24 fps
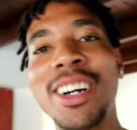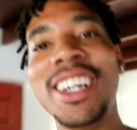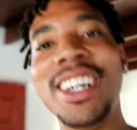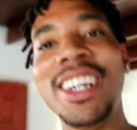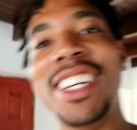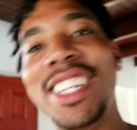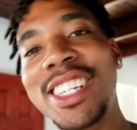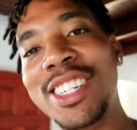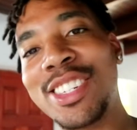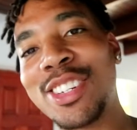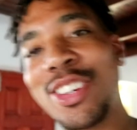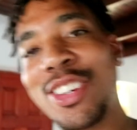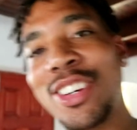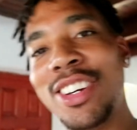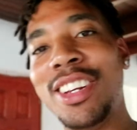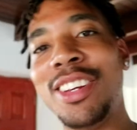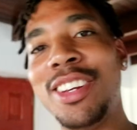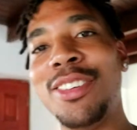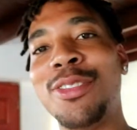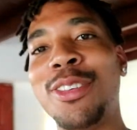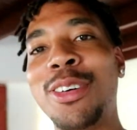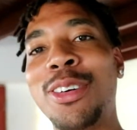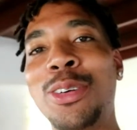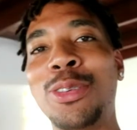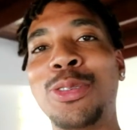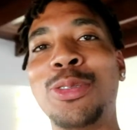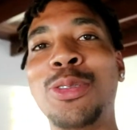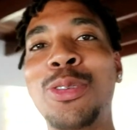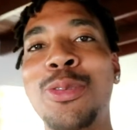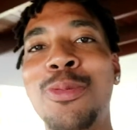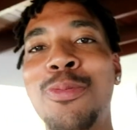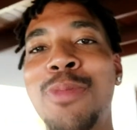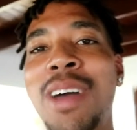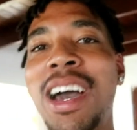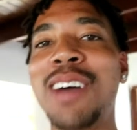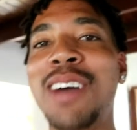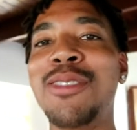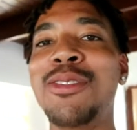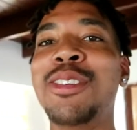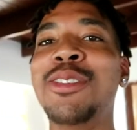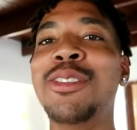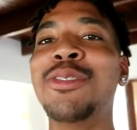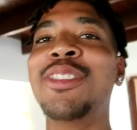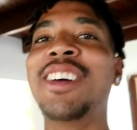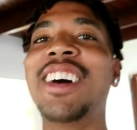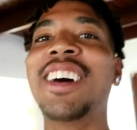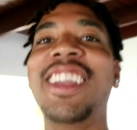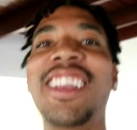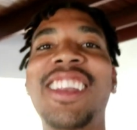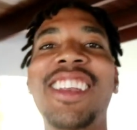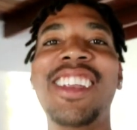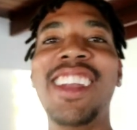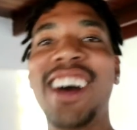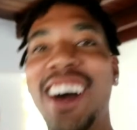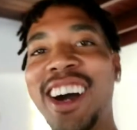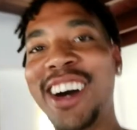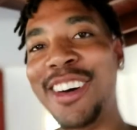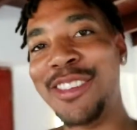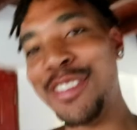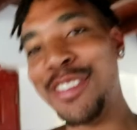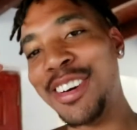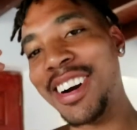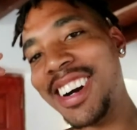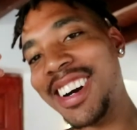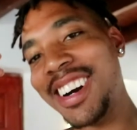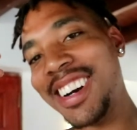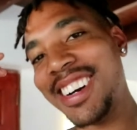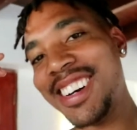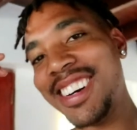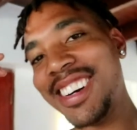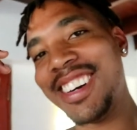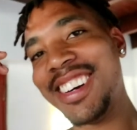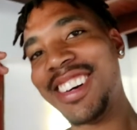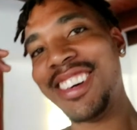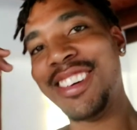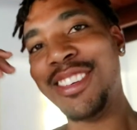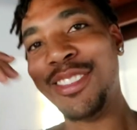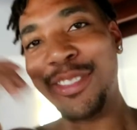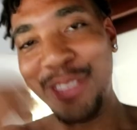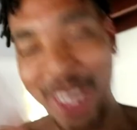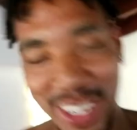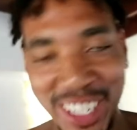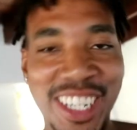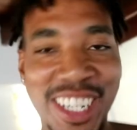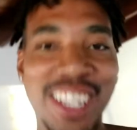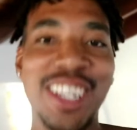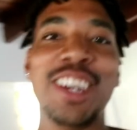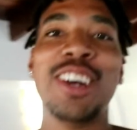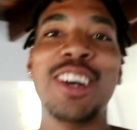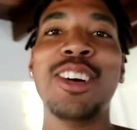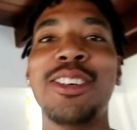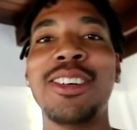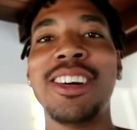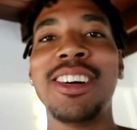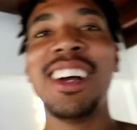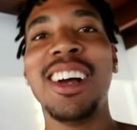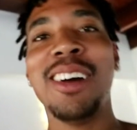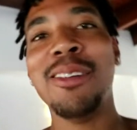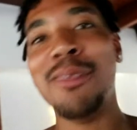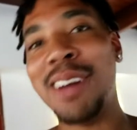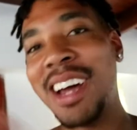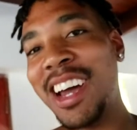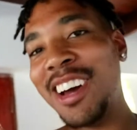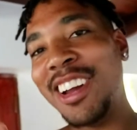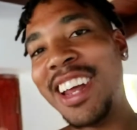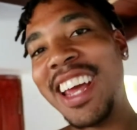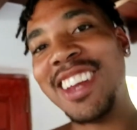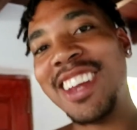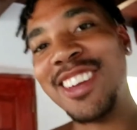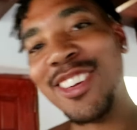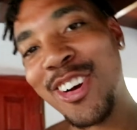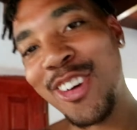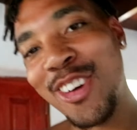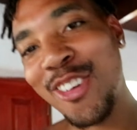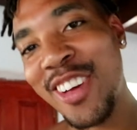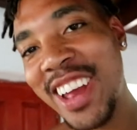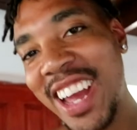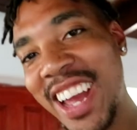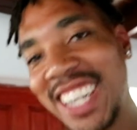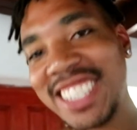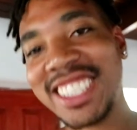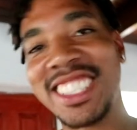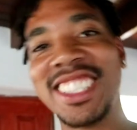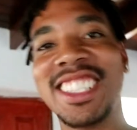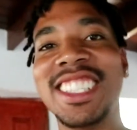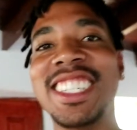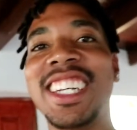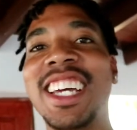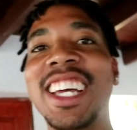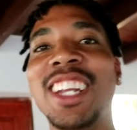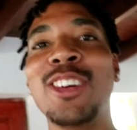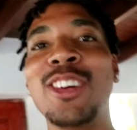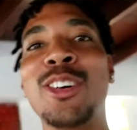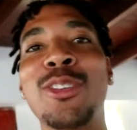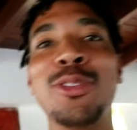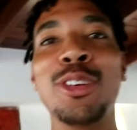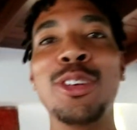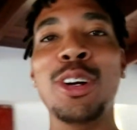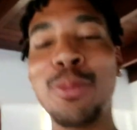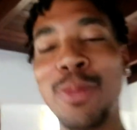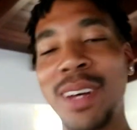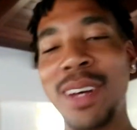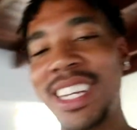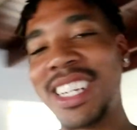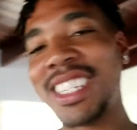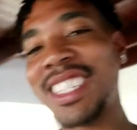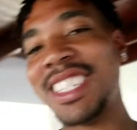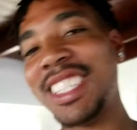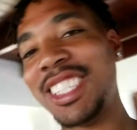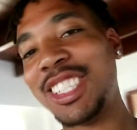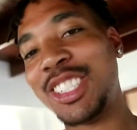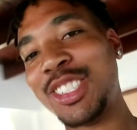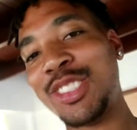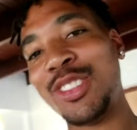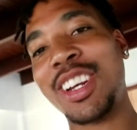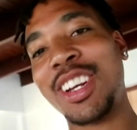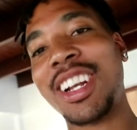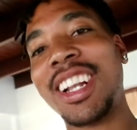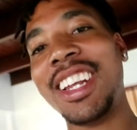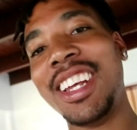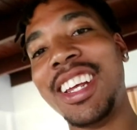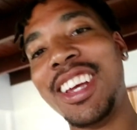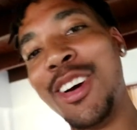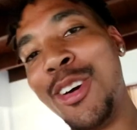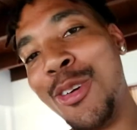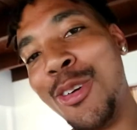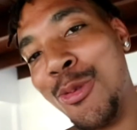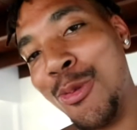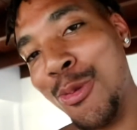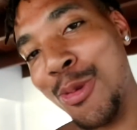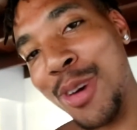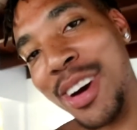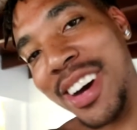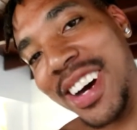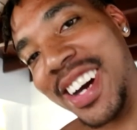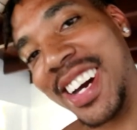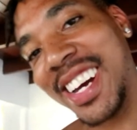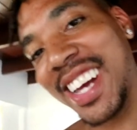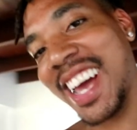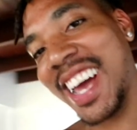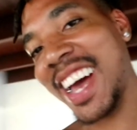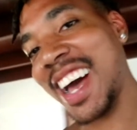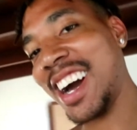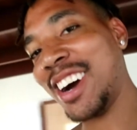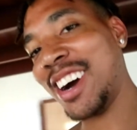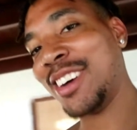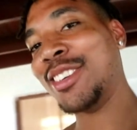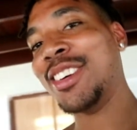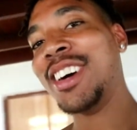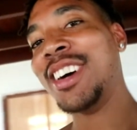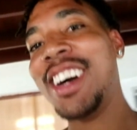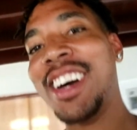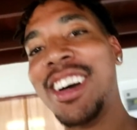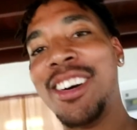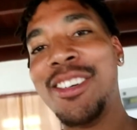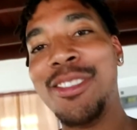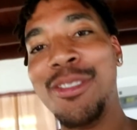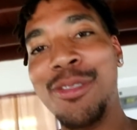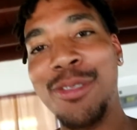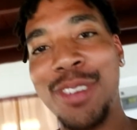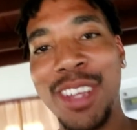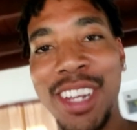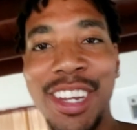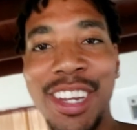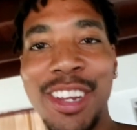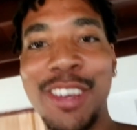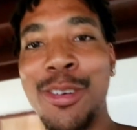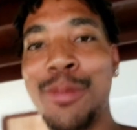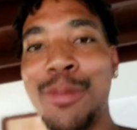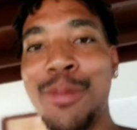is good, you folks? We're back with another video. And ain't no reaction today, no vlog, man. This is a workout video,